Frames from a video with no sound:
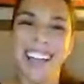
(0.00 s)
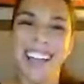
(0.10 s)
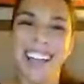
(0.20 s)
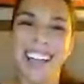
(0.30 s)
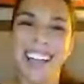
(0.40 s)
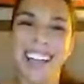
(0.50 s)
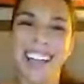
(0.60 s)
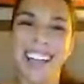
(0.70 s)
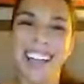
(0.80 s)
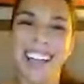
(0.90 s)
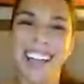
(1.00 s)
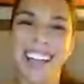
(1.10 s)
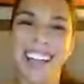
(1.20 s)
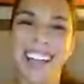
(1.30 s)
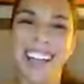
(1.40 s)

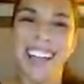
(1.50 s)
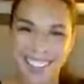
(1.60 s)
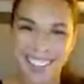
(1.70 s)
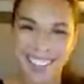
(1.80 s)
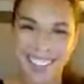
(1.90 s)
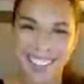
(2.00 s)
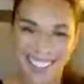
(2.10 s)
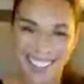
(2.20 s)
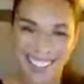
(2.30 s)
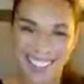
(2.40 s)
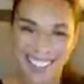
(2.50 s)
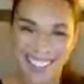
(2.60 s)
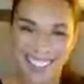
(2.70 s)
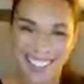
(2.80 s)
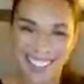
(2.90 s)

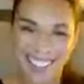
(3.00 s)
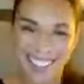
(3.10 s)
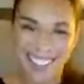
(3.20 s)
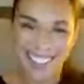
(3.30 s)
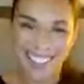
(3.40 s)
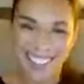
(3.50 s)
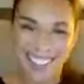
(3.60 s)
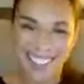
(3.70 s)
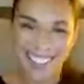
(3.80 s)
The person shown says nothing.